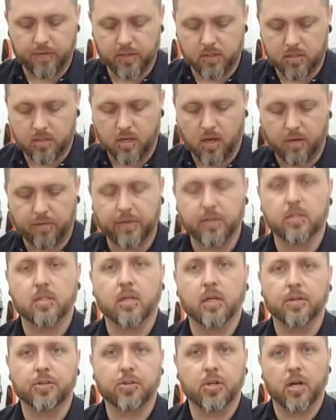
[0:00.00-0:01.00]
This is
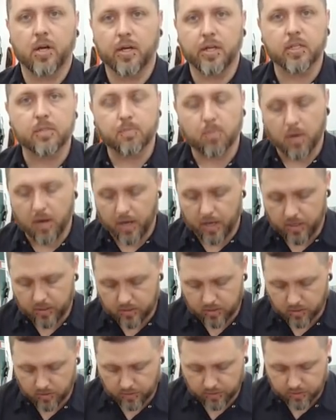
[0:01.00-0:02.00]
obviously a Chinese
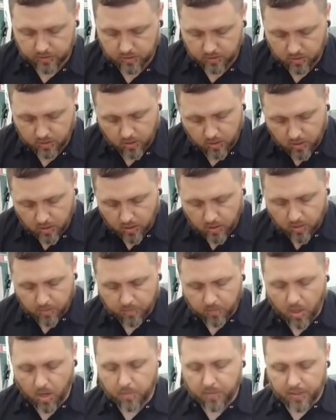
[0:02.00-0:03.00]
brand, so it's
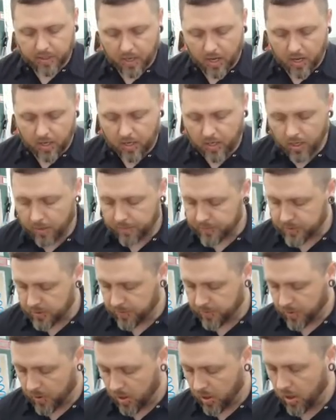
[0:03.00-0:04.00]
probably not up to
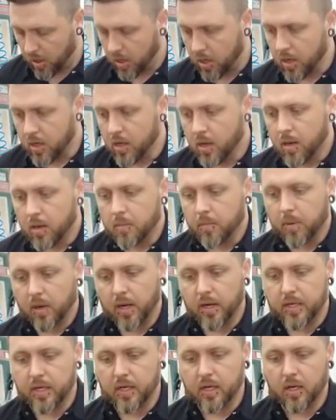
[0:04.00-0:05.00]
par. But
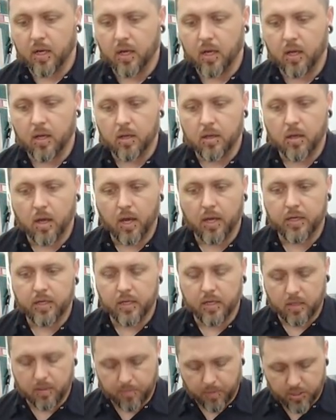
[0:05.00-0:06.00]
I did a I
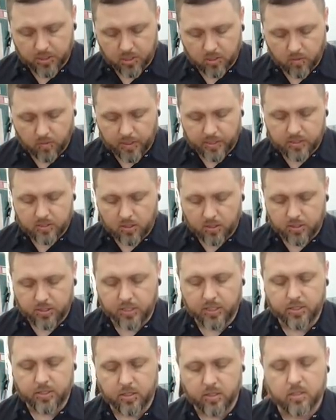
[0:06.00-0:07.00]
did a bunch of research,
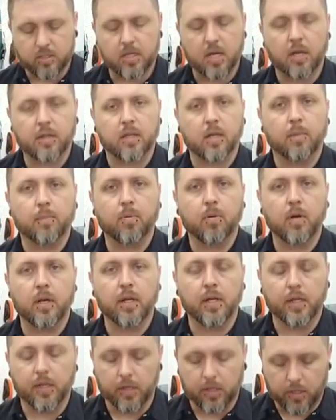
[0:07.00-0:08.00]
and it turns out they're
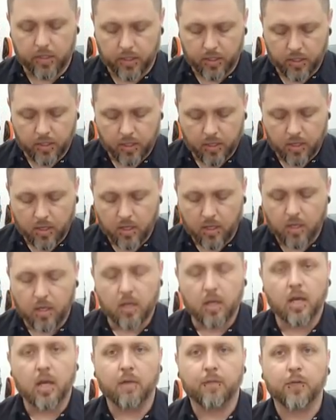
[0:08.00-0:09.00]
pretty good
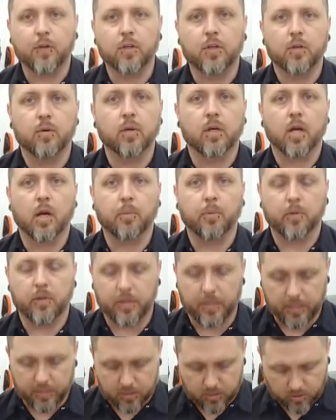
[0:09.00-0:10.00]
if you do a couple
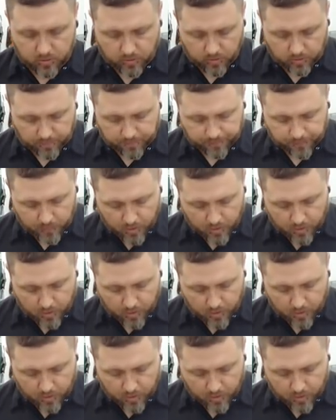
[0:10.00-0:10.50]
things to them.